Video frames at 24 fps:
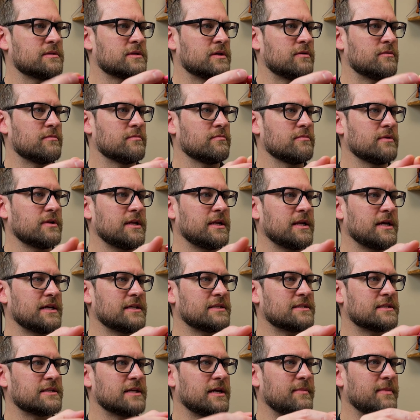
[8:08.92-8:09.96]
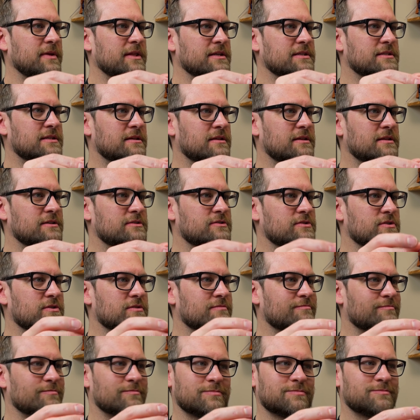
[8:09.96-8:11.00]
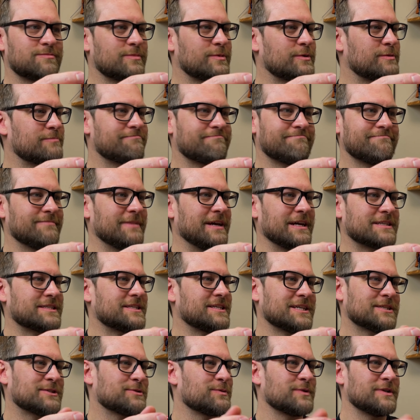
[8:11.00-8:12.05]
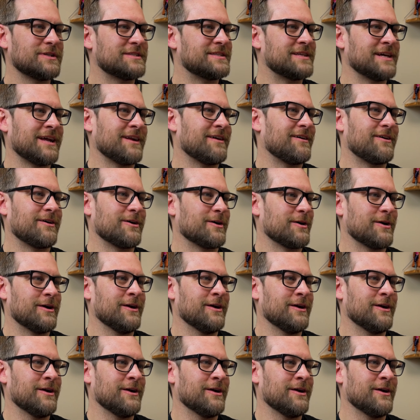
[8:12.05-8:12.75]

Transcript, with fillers: So really nice. I mean, this, these are accessories that are